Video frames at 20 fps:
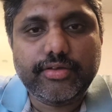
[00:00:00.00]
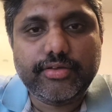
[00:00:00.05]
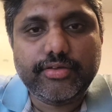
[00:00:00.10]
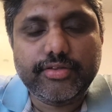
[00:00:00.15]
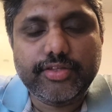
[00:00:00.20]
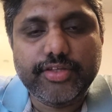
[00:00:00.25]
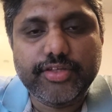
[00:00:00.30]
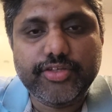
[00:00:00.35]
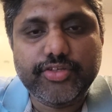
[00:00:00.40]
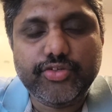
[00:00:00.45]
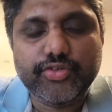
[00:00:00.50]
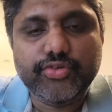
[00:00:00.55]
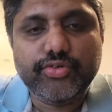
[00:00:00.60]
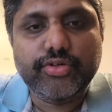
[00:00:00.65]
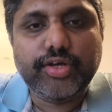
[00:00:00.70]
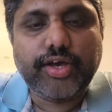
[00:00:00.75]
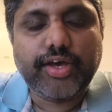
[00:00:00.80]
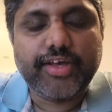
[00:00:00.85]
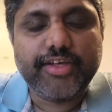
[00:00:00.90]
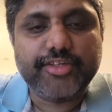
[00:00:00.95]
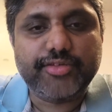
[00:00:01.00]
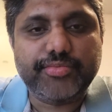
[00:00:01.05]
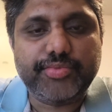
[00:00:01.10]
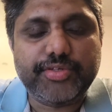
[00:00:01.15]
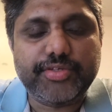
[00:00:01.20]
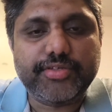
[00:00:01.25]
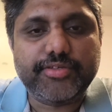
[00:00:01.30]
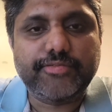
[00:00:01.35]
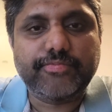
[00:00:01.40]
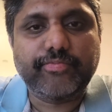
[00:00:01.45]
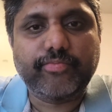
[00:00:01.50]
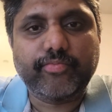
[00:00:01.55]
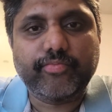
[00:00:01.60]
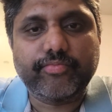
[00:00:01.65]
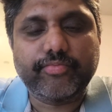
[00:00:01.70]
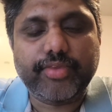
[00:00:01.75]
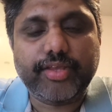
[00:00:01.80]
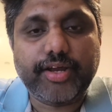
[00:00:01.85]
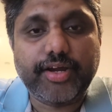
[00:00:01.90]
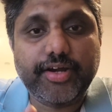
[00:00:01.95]
these two ISPs,
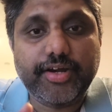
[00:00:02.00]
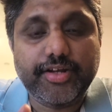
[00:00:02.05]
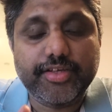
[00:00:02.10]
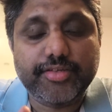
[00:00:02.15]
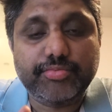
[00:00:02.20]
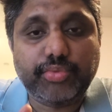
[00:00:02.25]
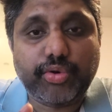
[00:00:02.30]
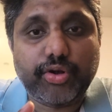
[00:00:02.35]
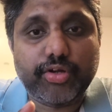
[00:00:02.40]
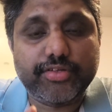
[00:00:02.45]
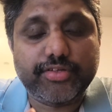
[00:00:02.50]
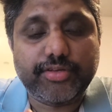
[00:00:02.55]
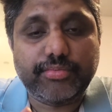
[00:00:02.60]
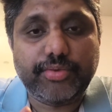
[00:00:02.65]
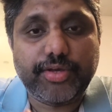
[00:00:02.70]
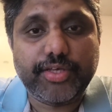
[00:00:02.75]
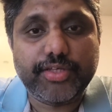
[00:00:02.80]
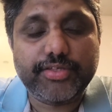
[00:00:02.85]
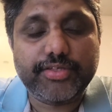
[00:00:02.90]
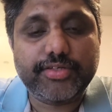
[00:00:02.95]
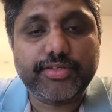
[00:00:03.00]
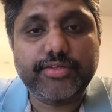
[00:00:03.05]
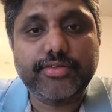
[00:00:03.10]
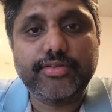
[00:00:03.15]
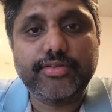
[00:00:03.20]
and it is policy based